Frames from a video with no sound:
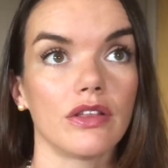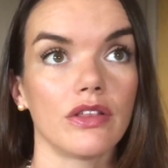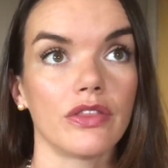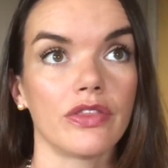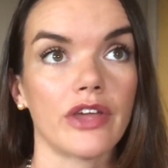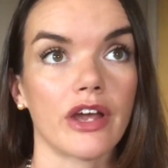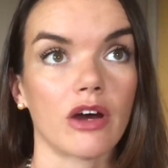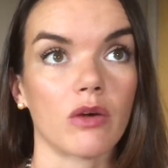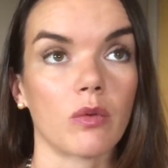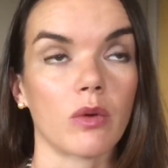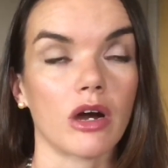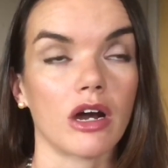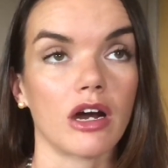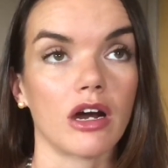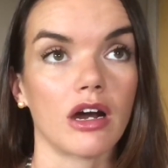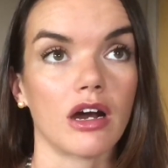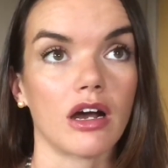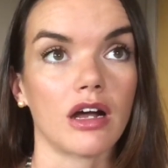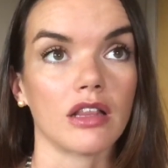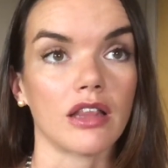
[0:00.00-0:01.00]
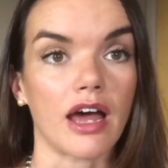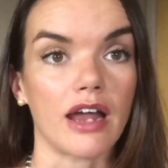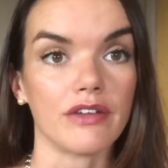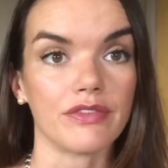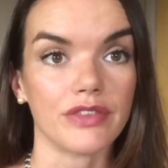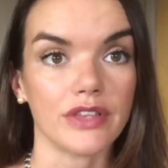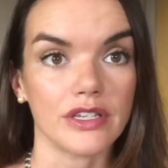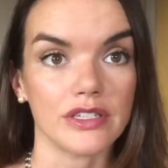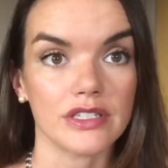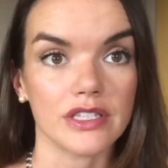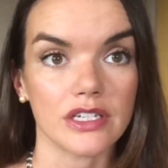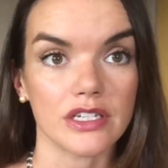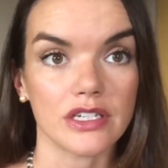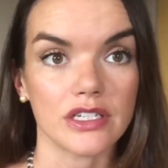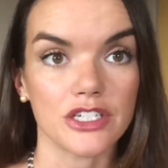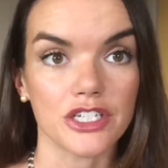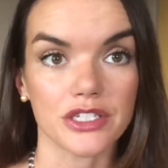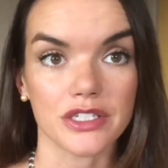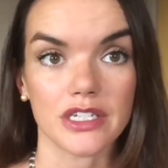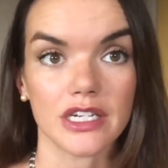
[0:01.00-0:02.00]
there were a lot of things that
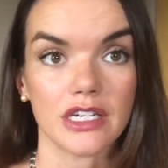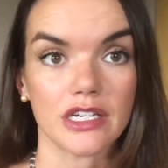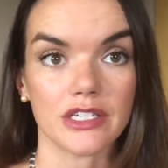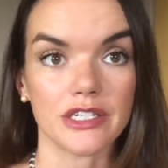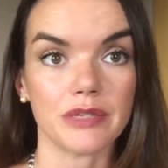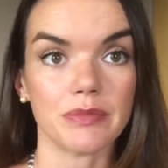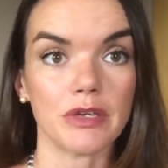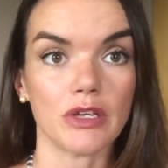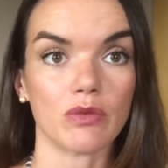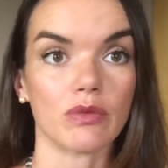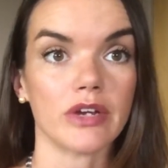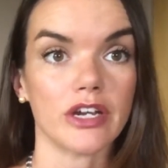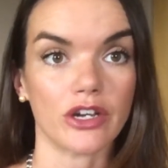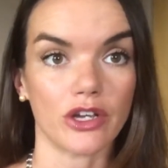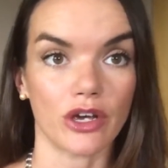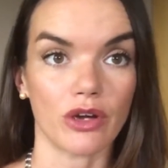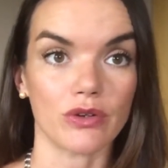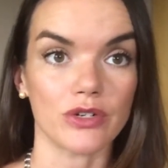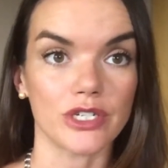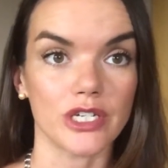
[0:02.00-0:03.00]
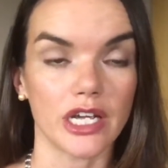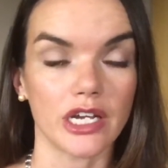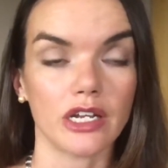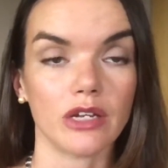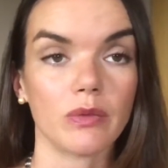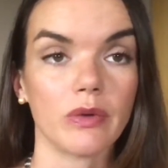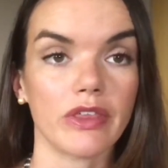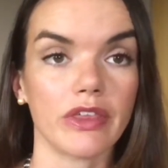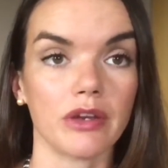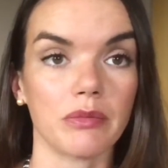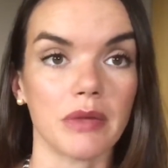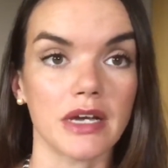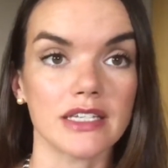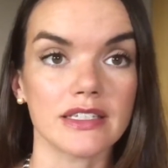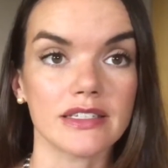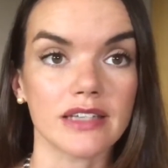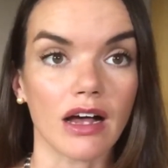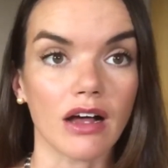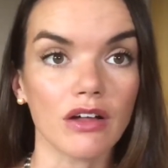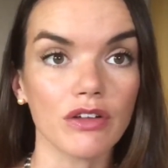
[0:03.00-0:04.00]
just needed to be renegotiated within
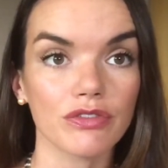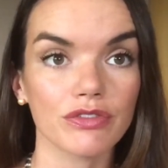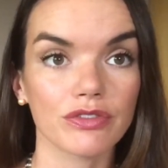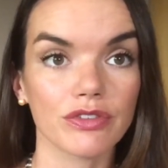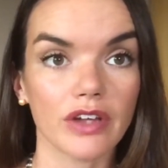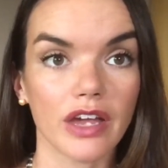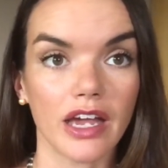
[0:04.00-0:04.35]
myself